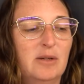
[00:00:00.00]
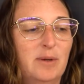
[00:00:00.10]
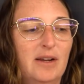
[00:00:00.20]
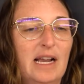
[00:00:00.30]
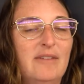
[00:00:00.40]
and
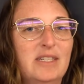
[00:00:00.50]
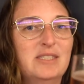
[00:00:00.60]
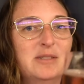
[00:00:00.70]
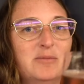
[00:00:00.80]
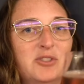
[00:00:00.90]
we are having
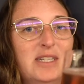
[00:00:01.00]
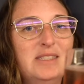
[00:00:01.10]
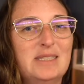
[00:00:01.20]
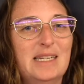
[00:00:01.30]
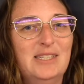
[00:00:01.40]
some
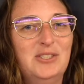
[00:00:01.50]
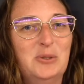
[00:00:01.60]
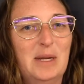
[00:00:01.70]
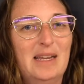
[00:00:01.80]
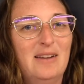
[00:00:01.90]
drinks and
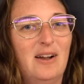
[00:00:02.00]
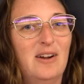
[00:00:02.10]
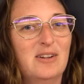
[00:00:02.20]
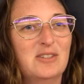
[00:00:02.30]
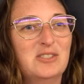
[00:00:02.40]
enjoying
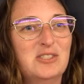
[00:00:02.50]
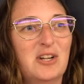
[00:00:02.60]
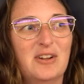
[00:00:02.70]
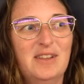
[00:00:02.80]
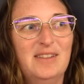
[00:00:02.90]
our
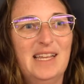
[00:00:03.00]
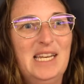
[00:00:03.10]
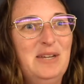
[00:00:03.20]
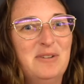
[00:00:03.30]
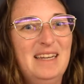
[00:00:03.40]
Scarlet
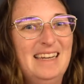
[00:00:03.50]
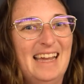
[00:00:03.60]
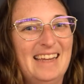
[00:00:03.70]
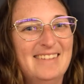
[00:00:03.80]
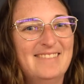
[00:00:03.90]
Lady red night.